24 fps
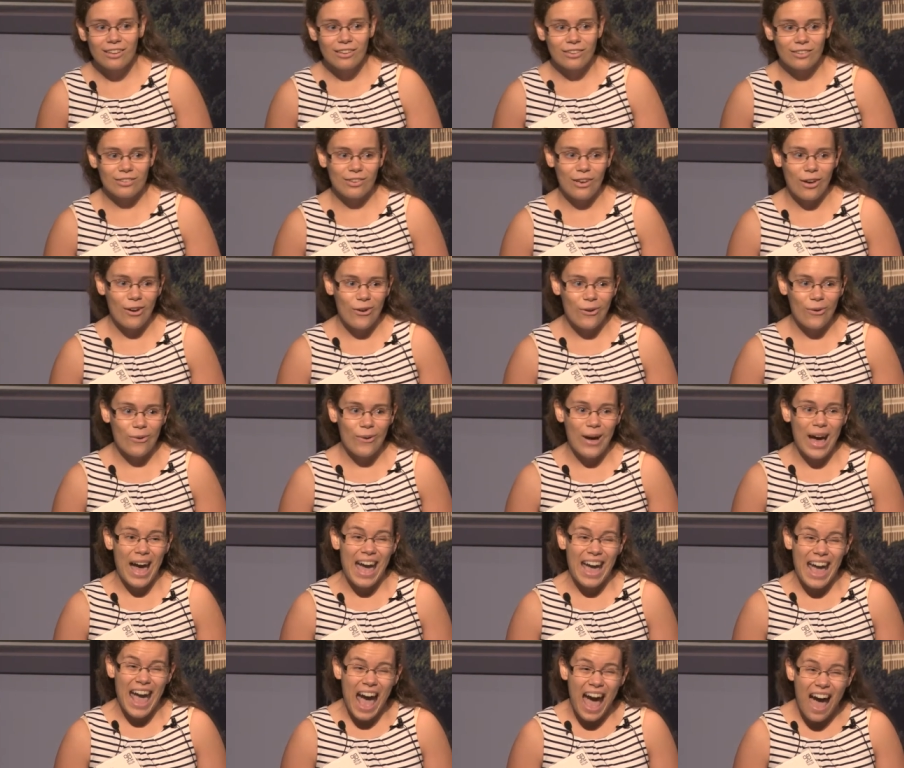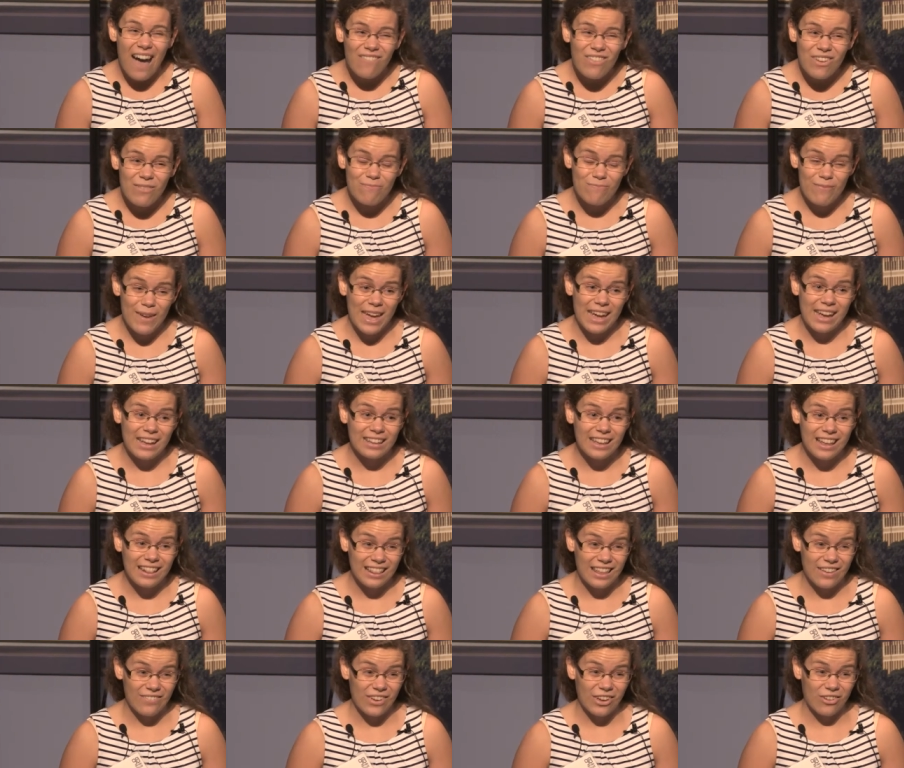So I haven't made
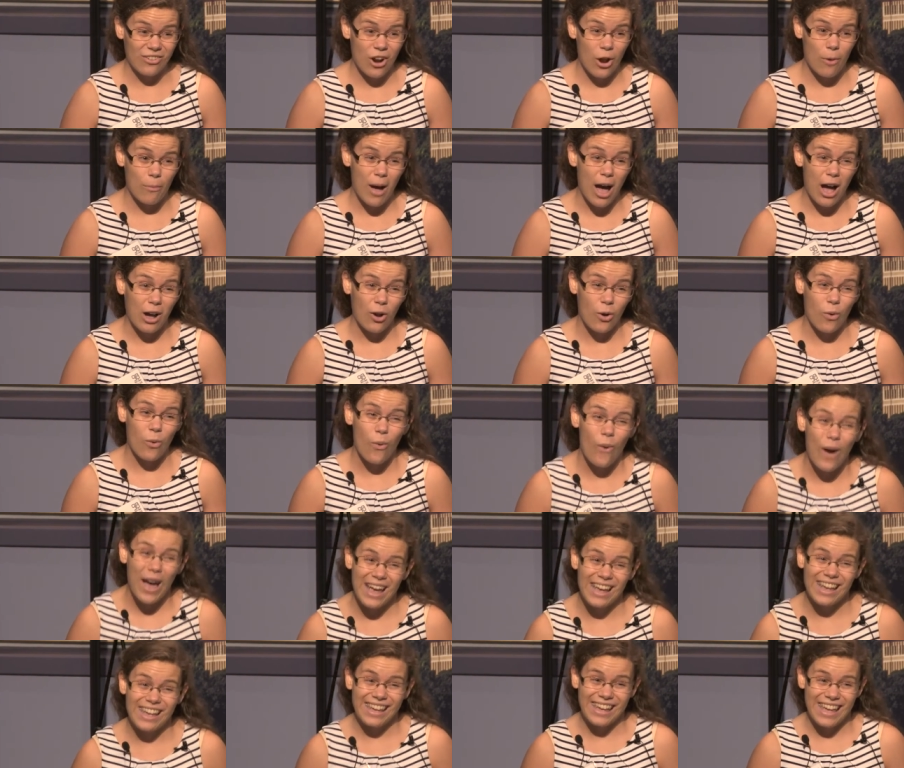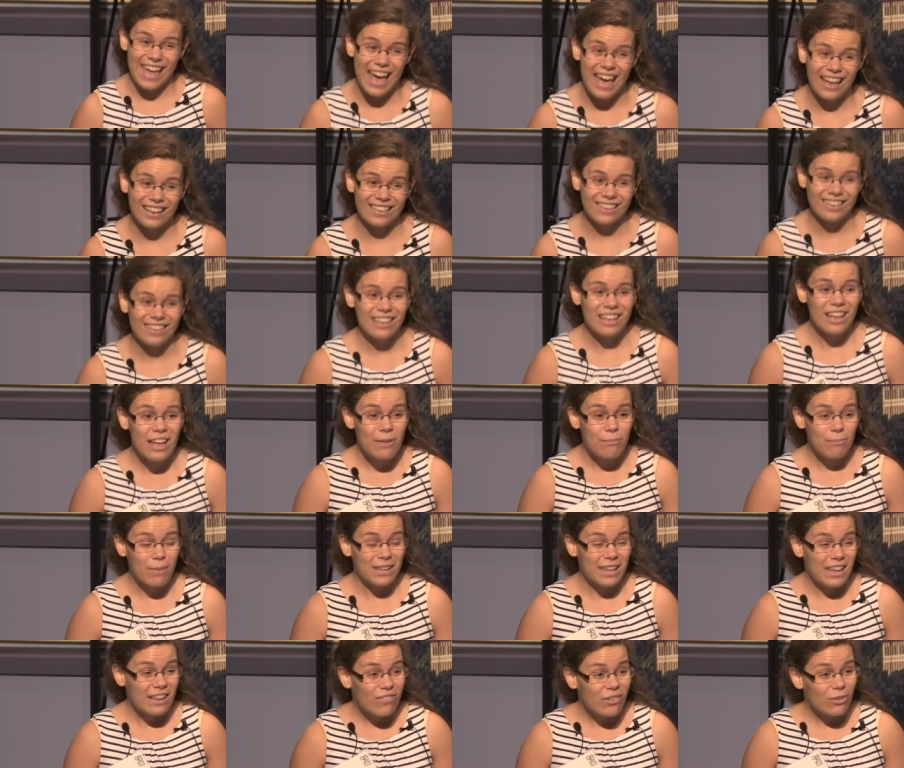a living robot quite yet,
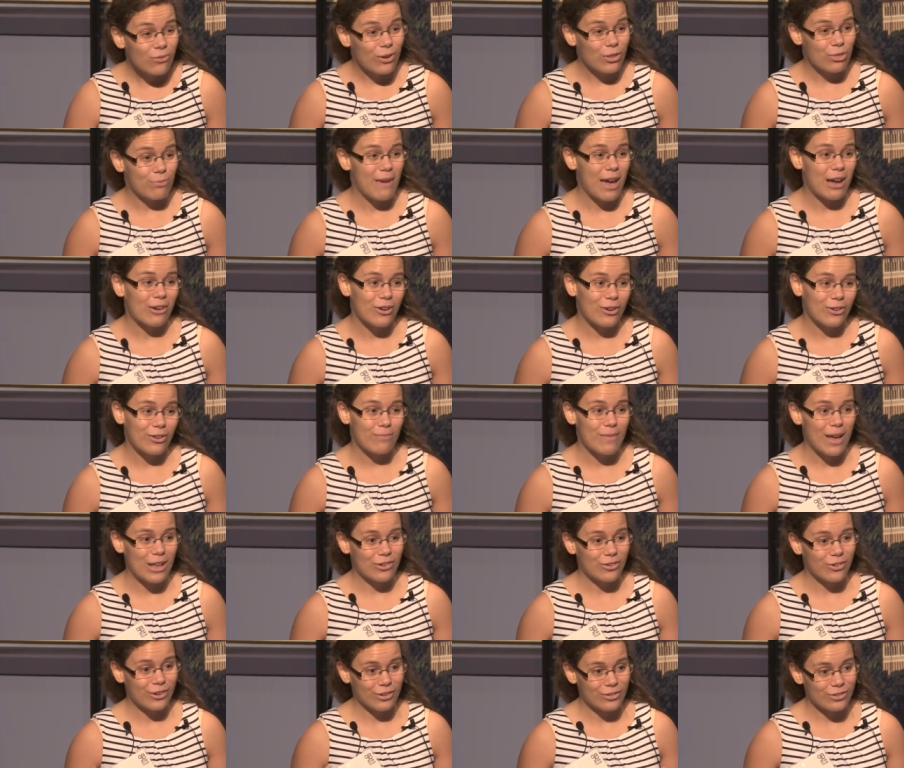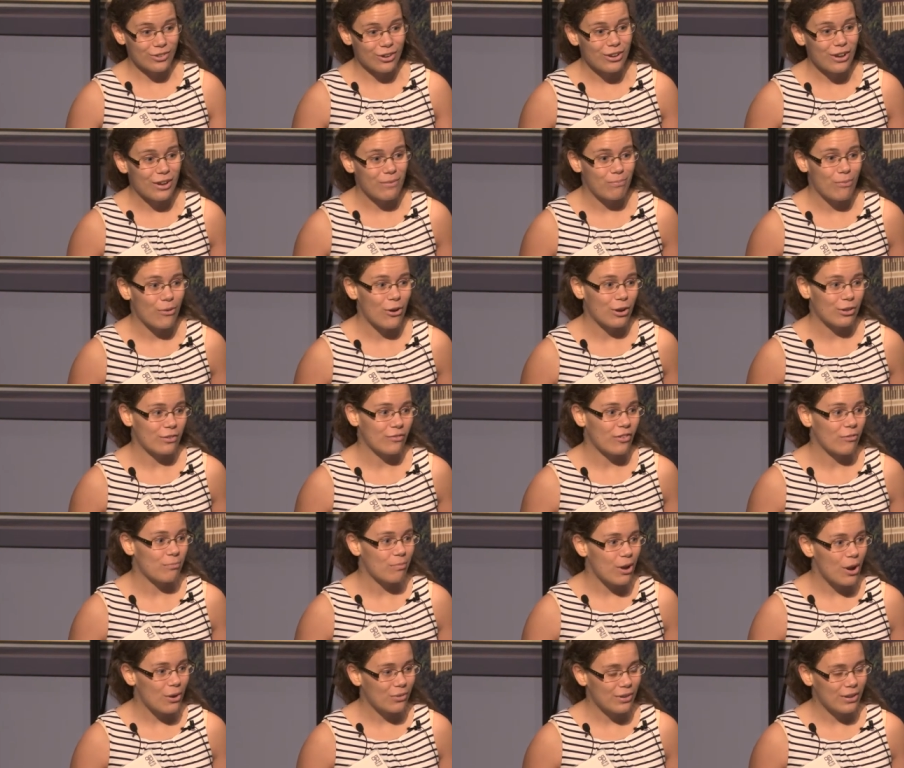but even with my rudimentary circuit board of
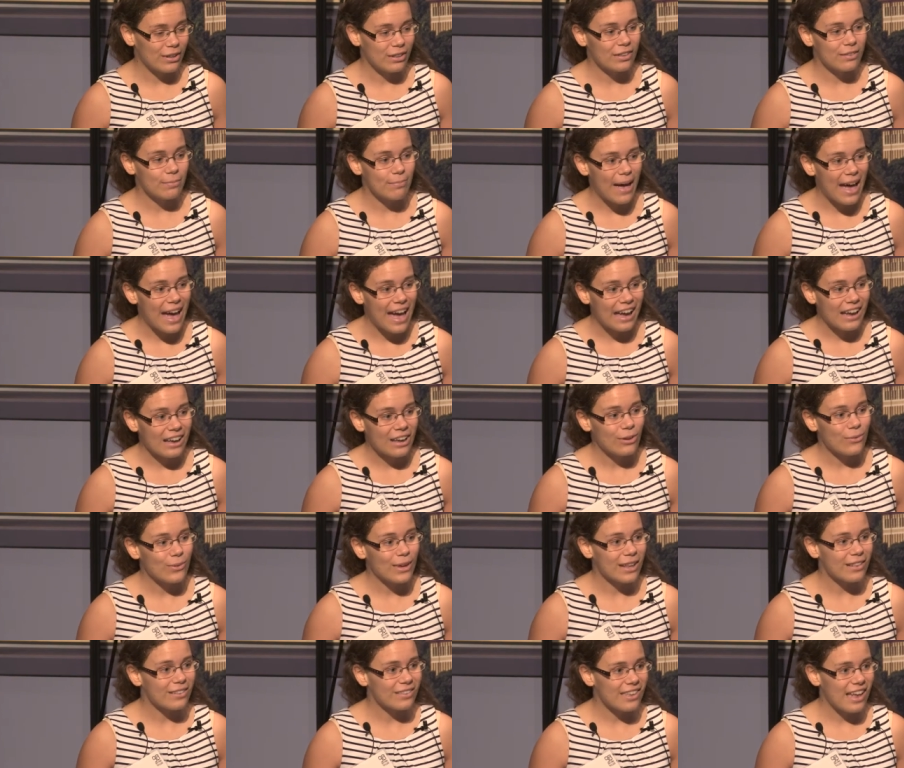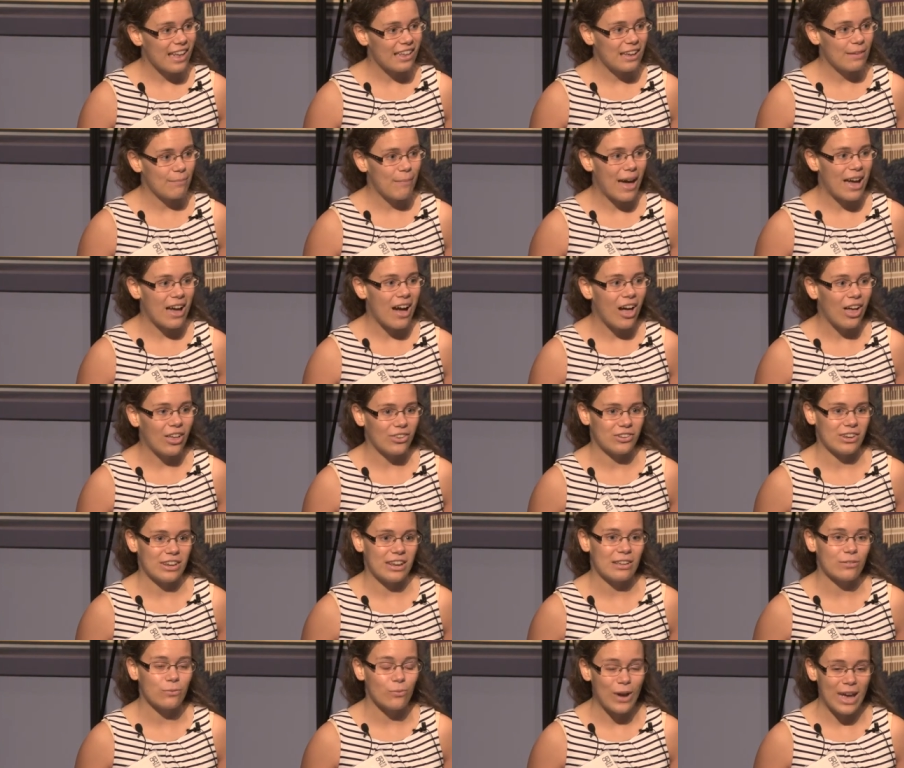a protein spy, we can study
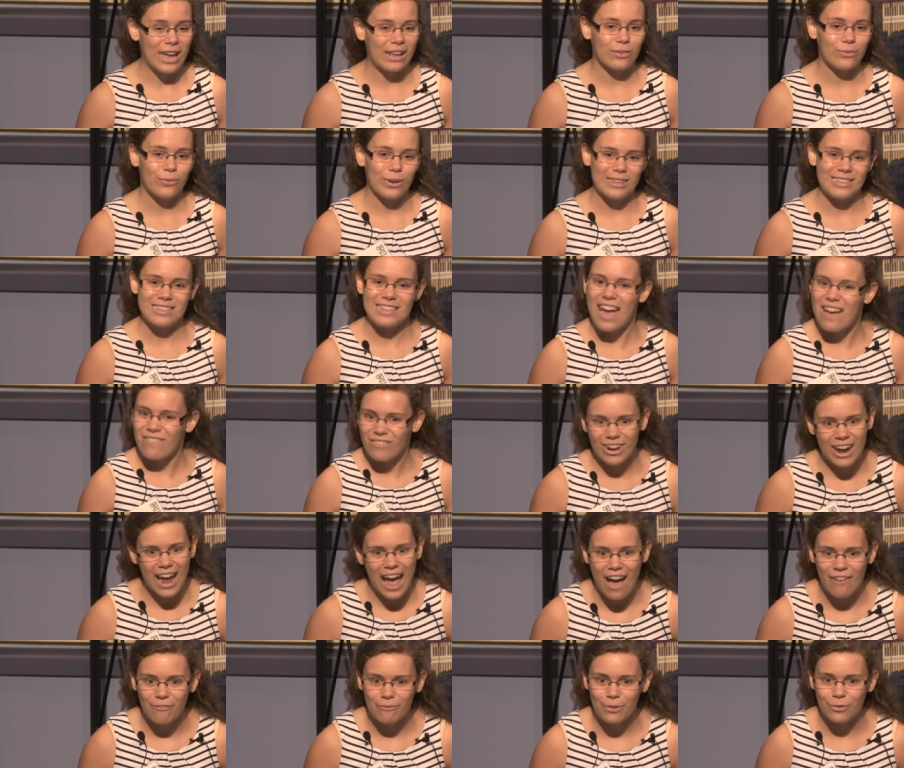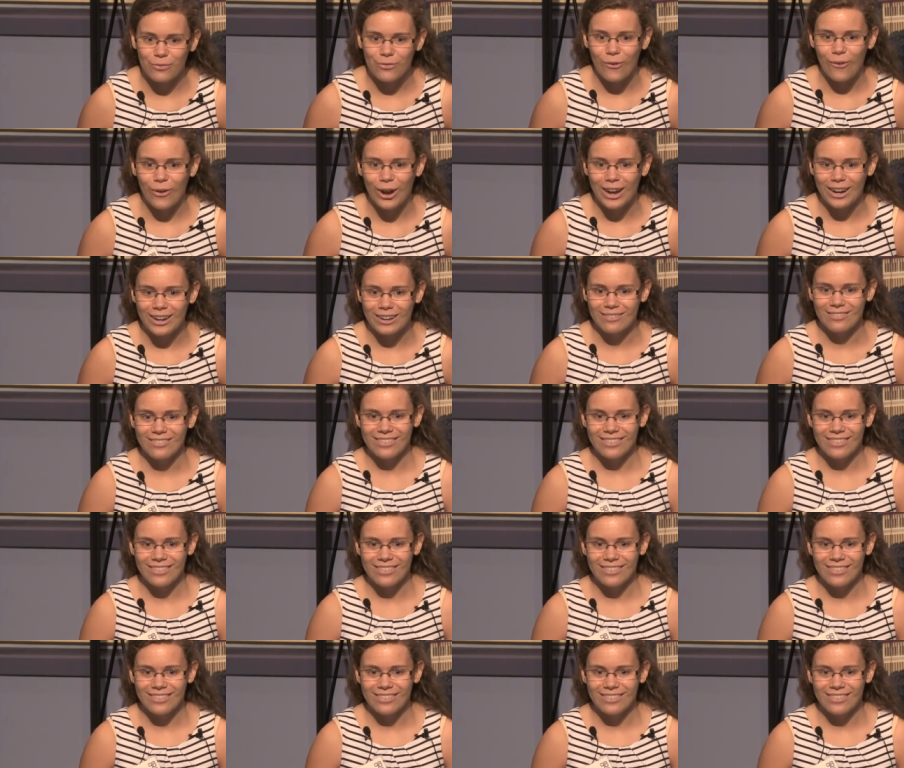biology in ways we never have before.